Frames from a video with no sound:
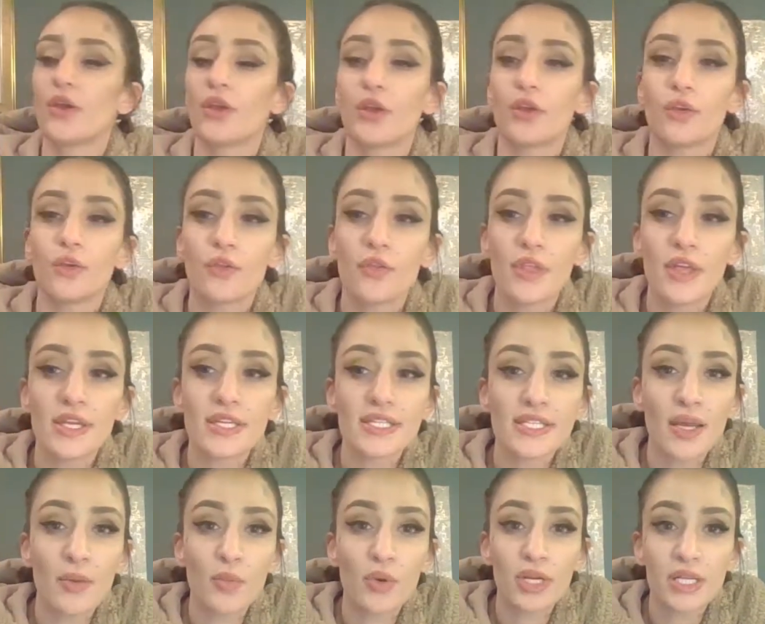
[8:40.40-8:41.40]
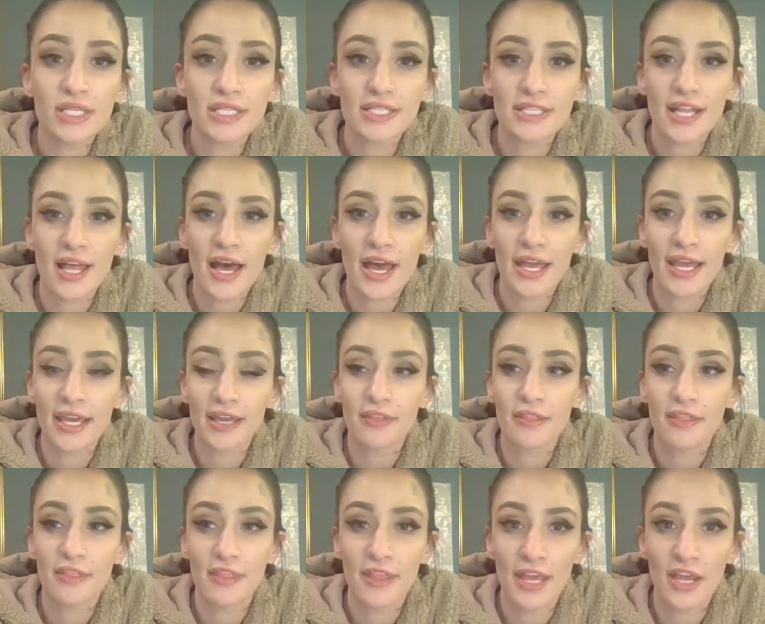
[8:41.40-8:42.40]
You think someone is lying,
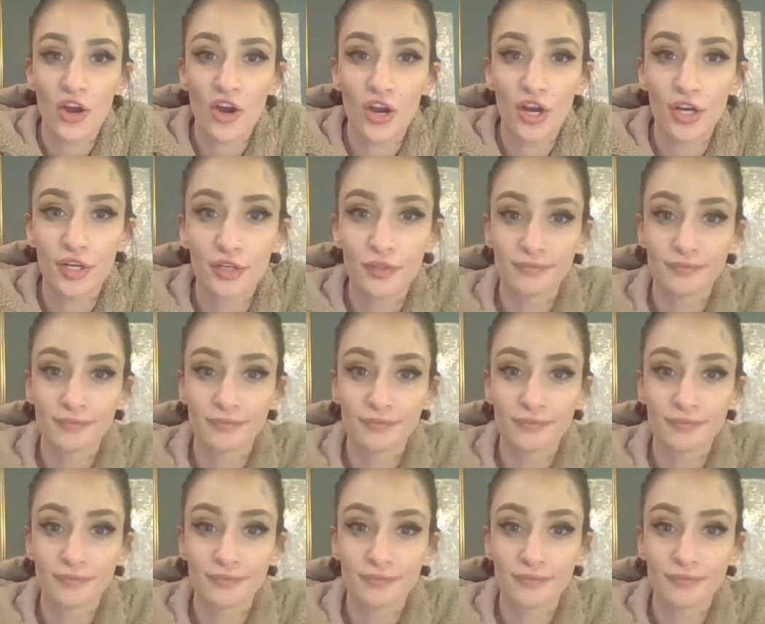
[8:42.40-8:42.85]
they are.